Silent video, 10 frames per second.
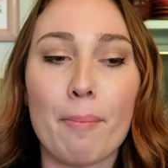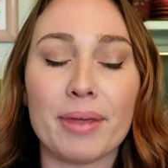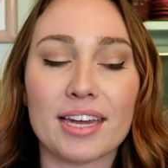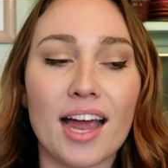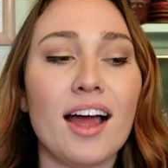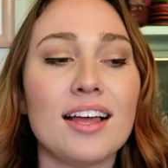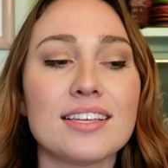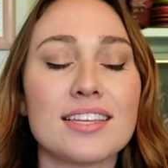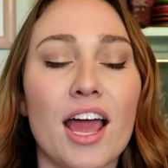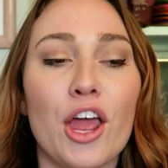
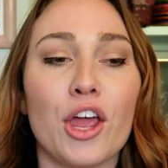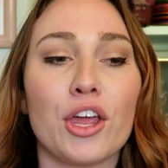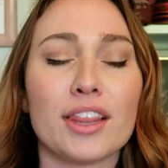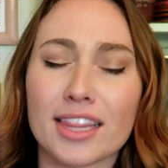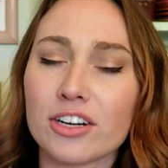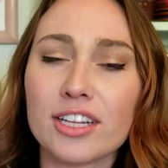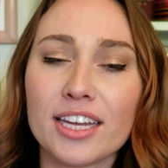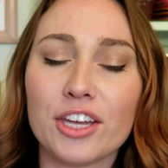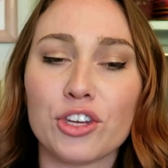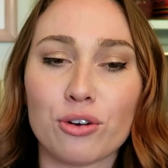because
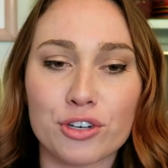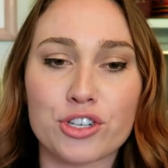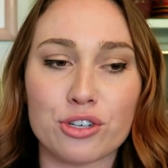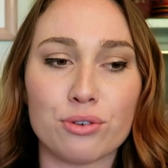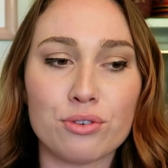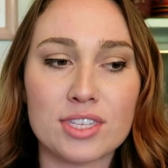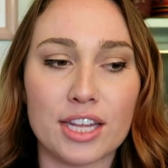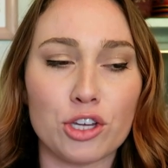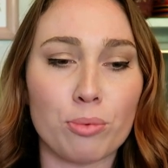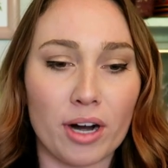literally your shoes
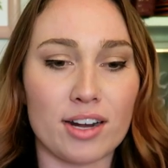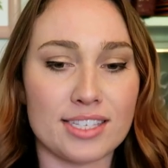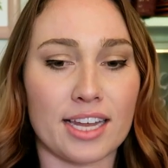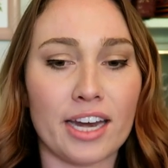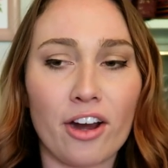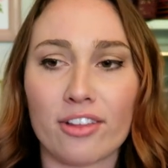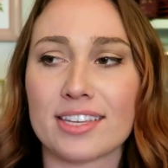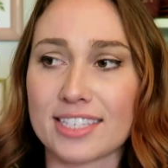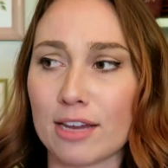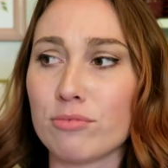that you wear on Sunday are
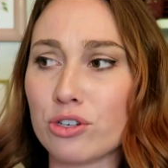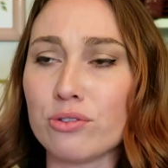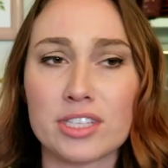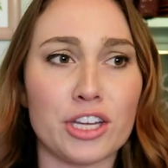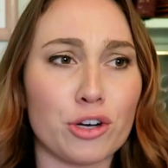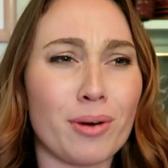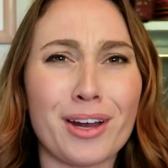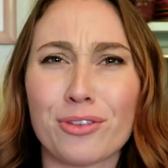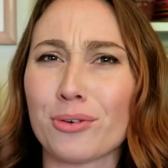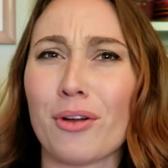the same shoes that you're
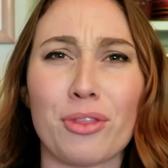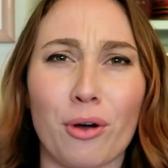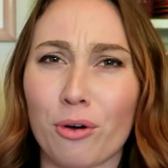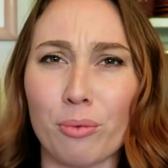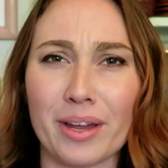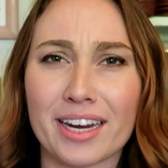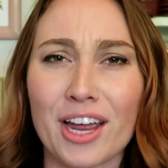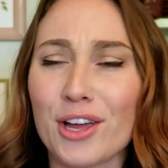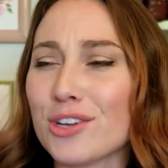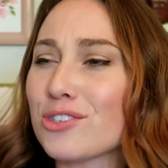wearing throughout the whole week.